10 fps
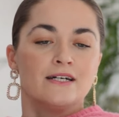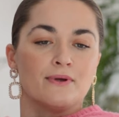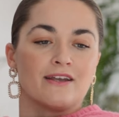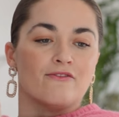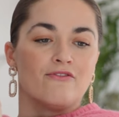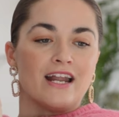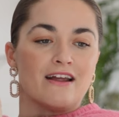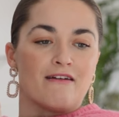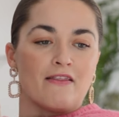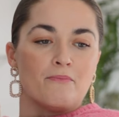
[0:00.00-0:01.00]
We can feel
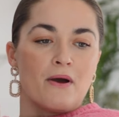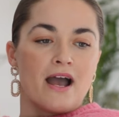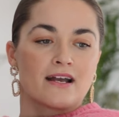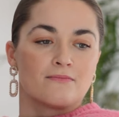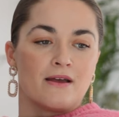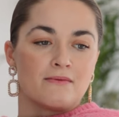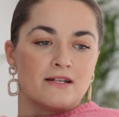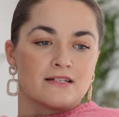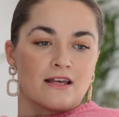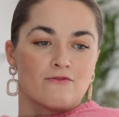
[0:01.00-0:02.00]
it around the back, maybe
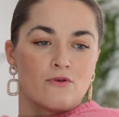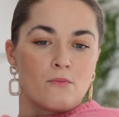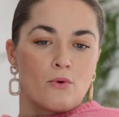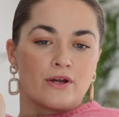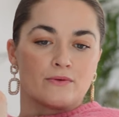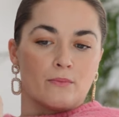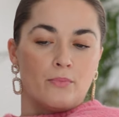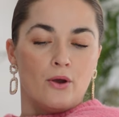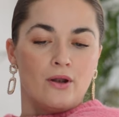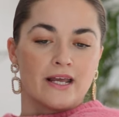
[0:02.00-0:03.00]
into that rhomboid. We're
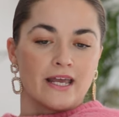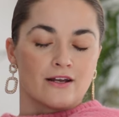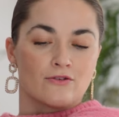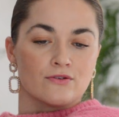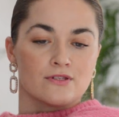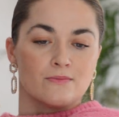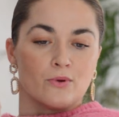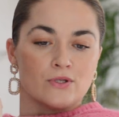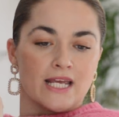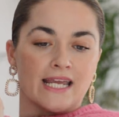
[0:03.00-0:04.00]
pulling it across the
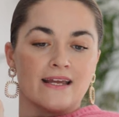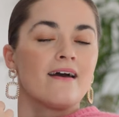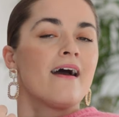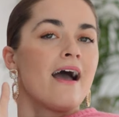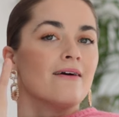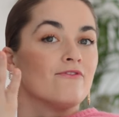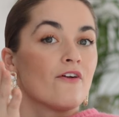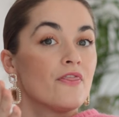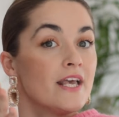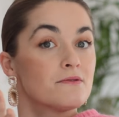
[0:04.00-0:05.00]
body. And
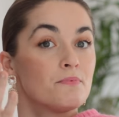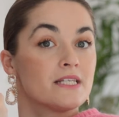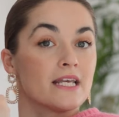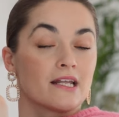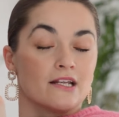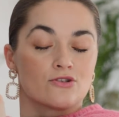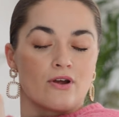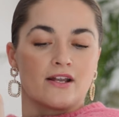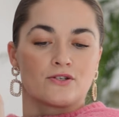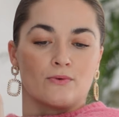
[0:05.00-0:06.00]
for this particular
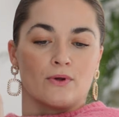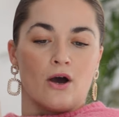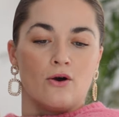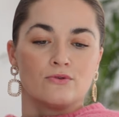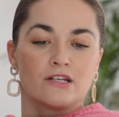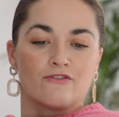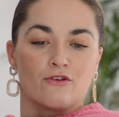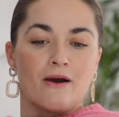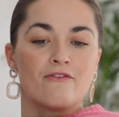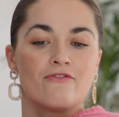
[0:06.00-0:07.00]
stretch, you want to hold it
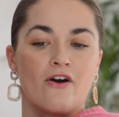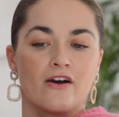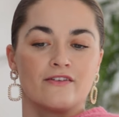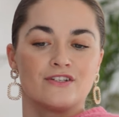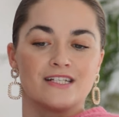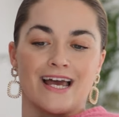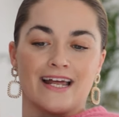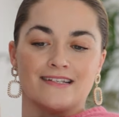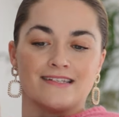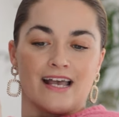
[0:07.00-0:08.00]
for about 5 to
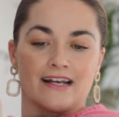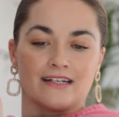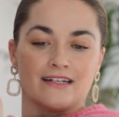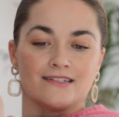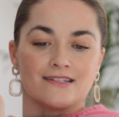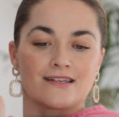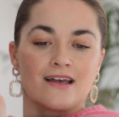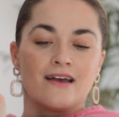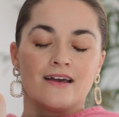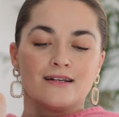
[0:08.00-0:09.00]
10 seconds.
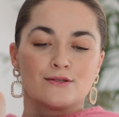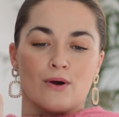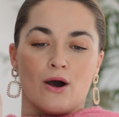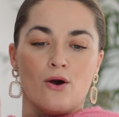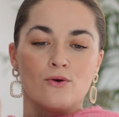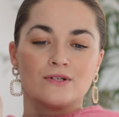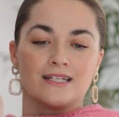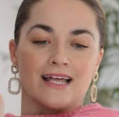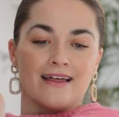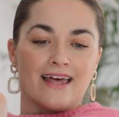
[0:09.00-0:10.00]
So we're
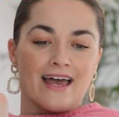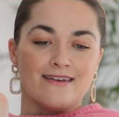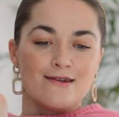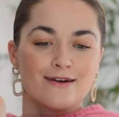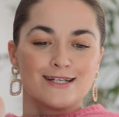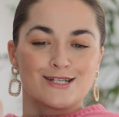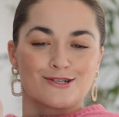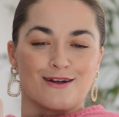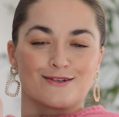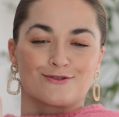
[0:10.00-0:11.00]
holding that there, nice
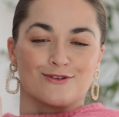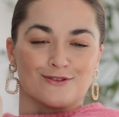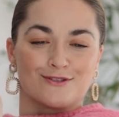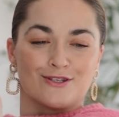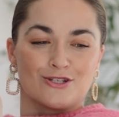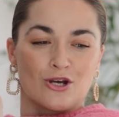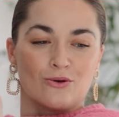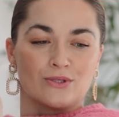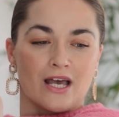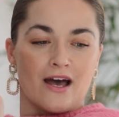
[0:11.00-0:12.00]
stretch across the
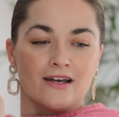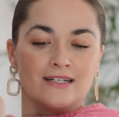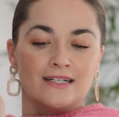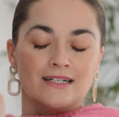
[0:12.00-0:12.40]
shoulder.